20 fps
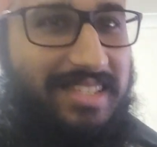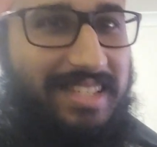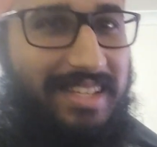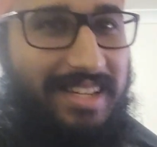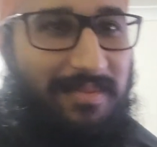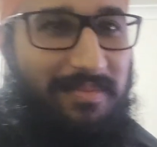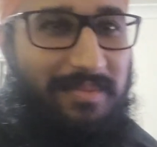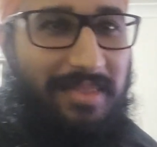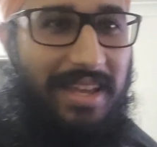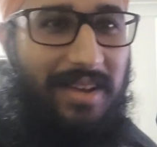set
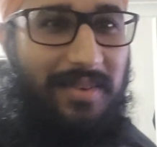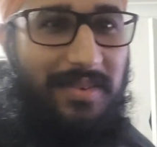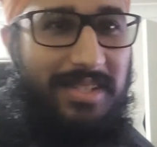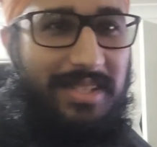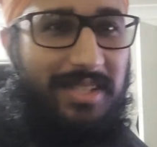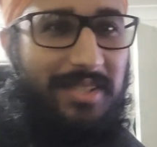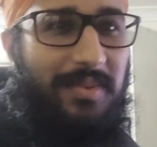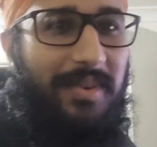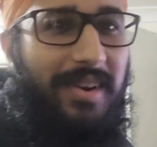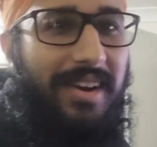up there, which
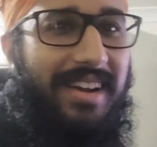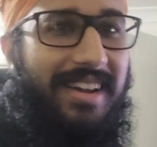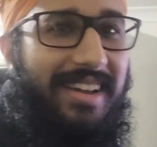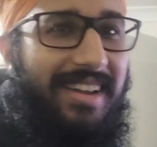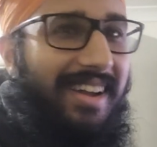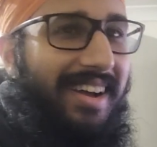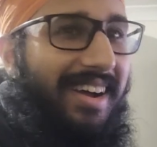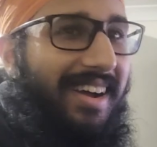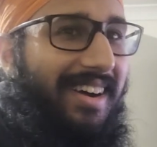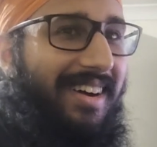is
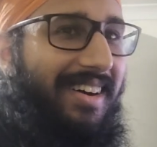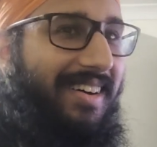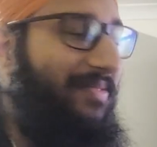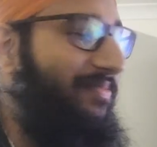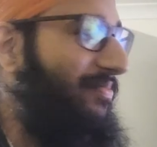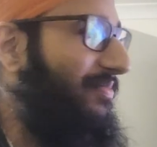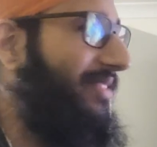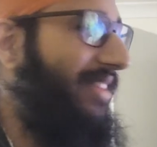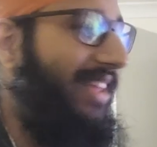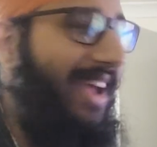why I
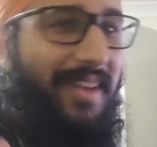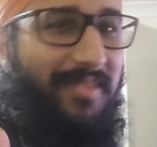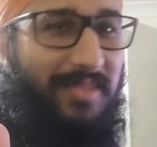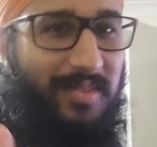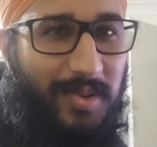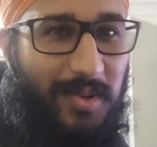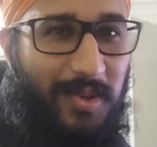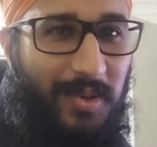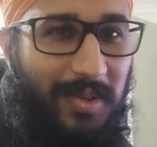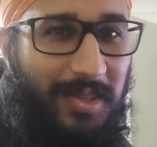have to
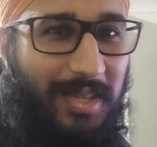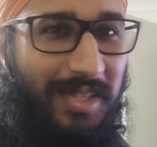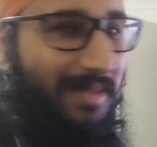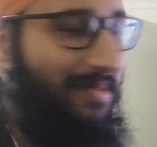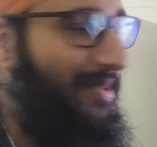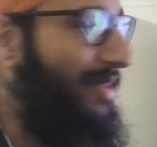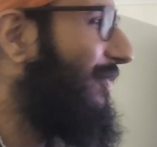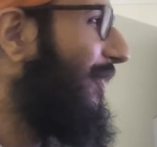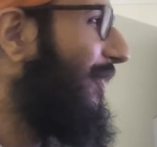record this on my